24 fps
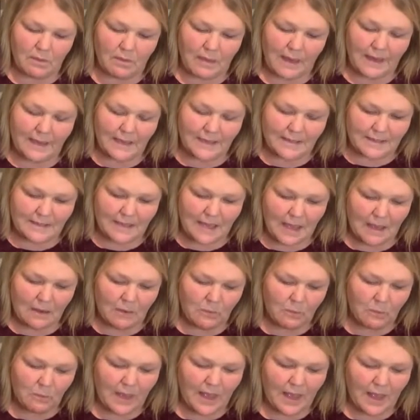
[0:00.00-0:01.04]
Like I
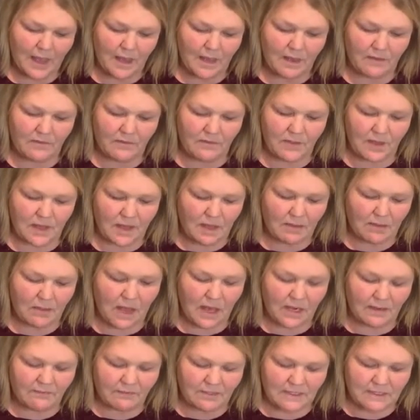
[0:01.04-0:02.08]
said, we have a
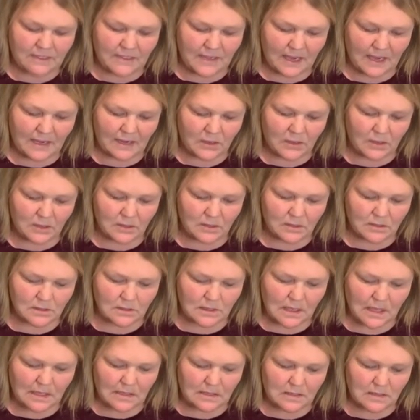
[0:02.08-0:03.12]
lot of
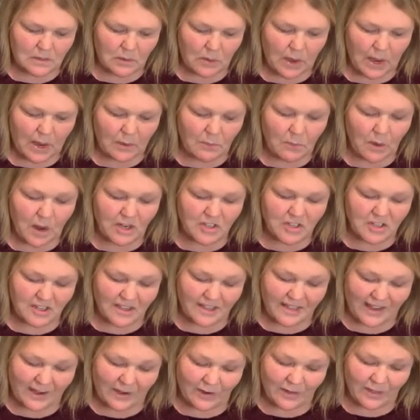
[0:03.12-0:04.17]
designers, and so I watch
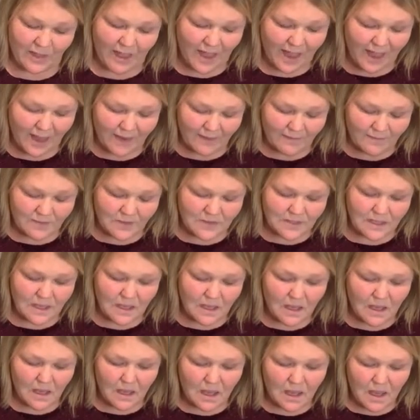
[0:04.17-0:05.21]
their lives
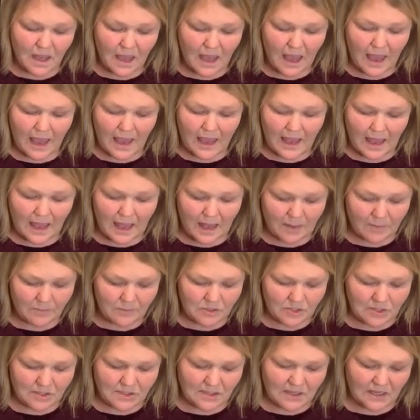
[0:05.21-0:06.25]

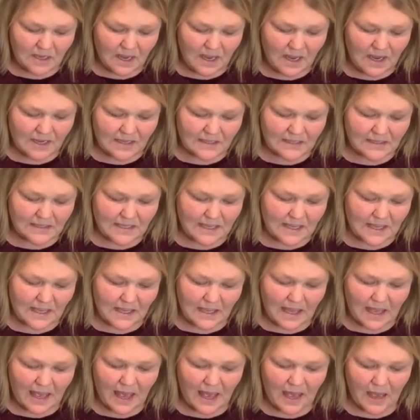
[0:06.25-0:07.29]
just to kind of
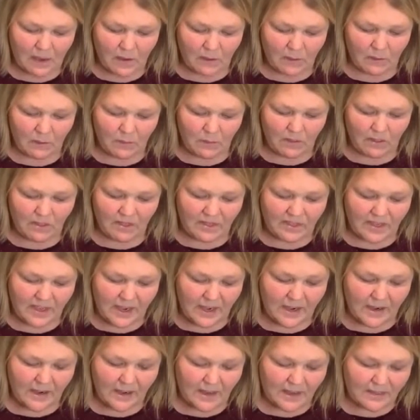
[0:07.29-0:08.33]
see how
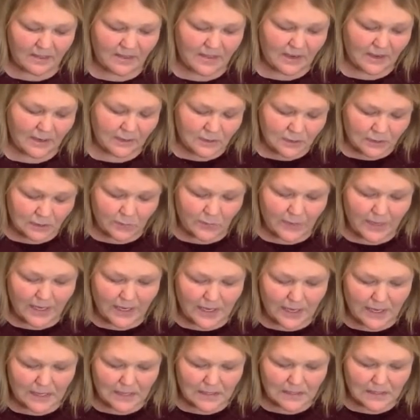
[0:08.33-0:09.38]
they're
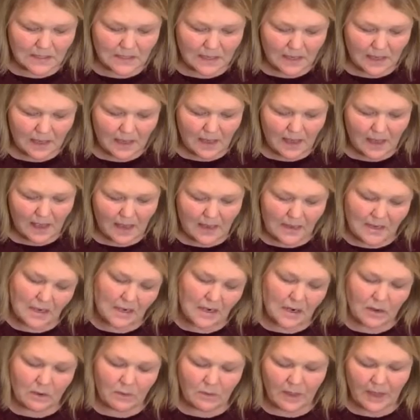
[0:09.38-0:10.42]
doing it, you
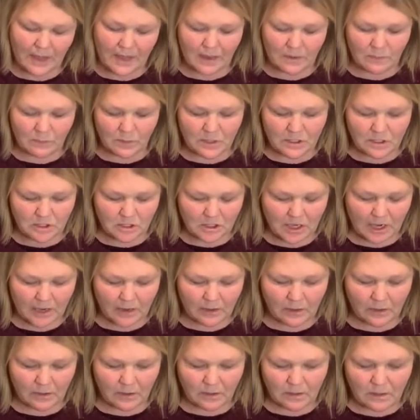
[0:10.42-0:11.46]
know, and we
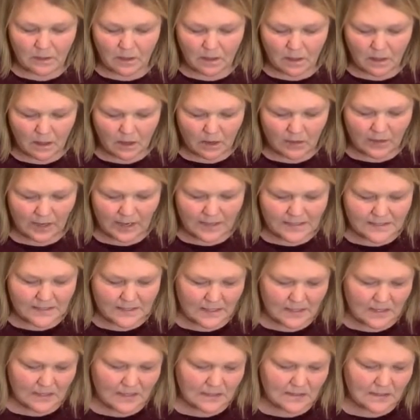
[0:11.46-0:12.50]
share our
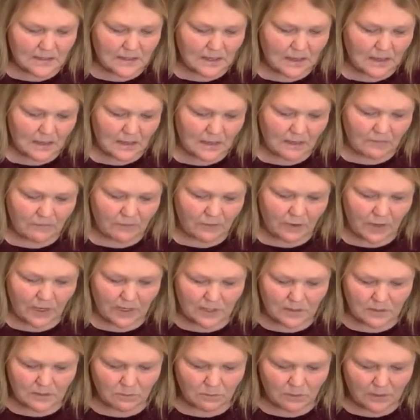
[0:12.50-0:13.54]
ideas, give
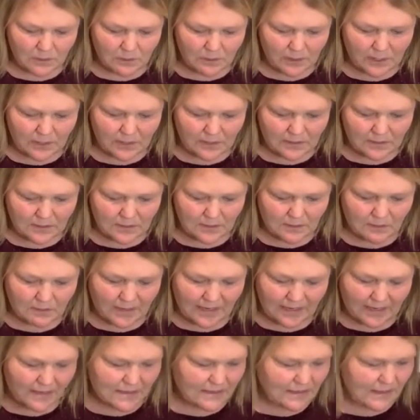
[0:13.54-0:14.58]
credit to where credit's due.
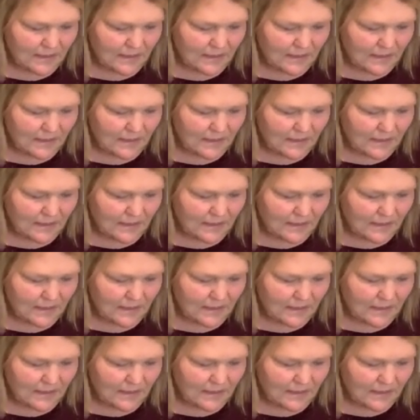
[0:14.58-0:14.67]
Like I